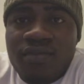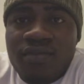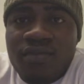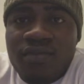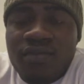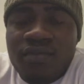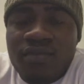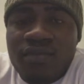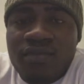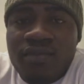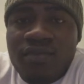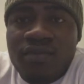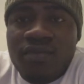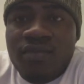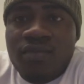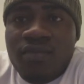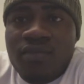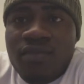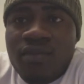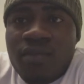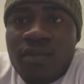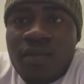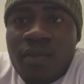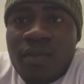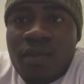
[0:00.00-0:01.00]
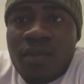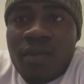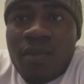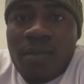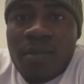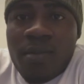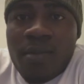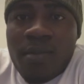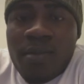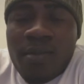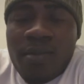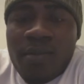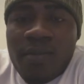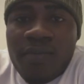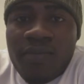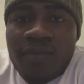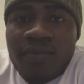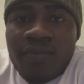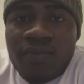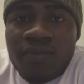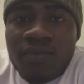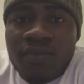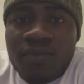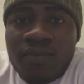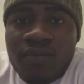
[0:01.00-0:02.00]

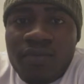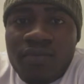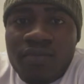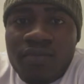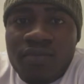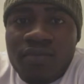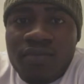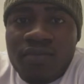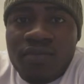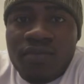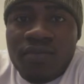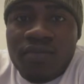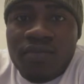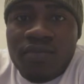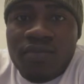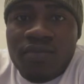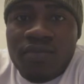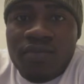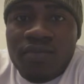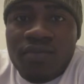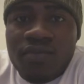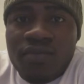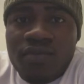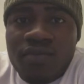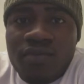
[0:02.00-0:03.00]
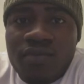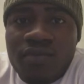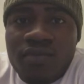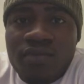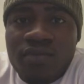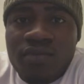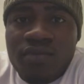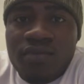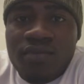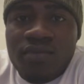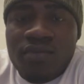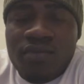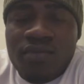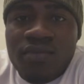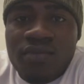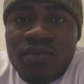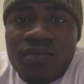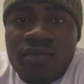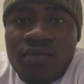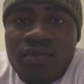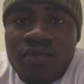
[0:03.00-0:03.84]
[no speech]